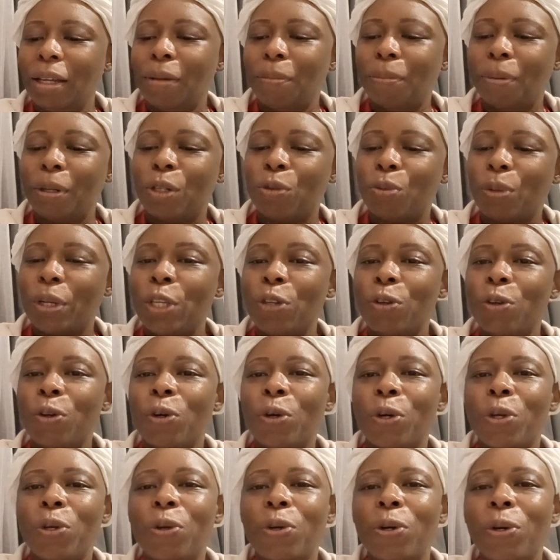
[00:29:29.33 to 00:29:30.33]
But when you
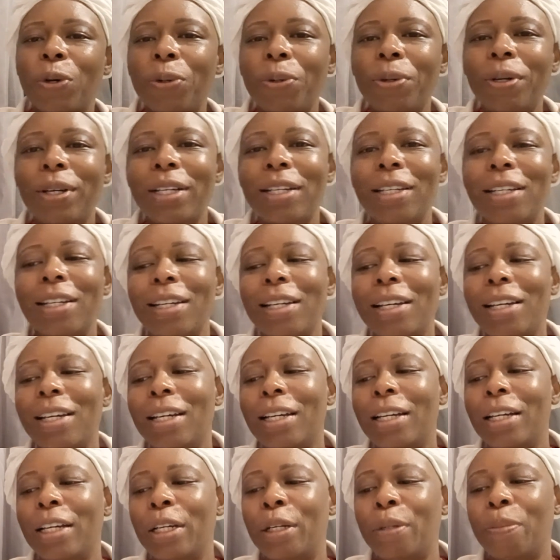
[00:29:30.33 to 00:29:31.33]
know, you know.
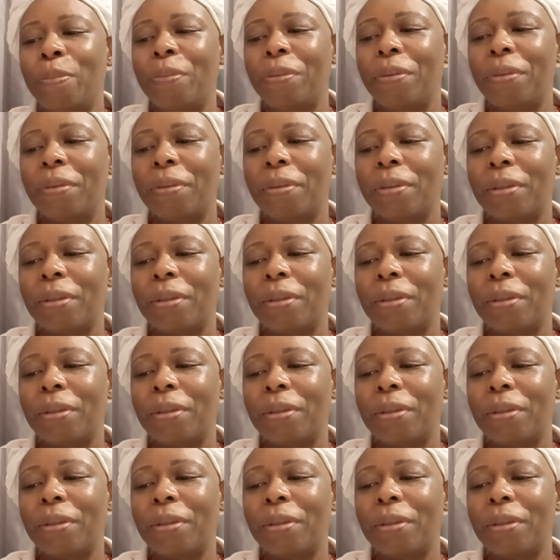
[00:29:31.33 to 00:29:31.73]
Um,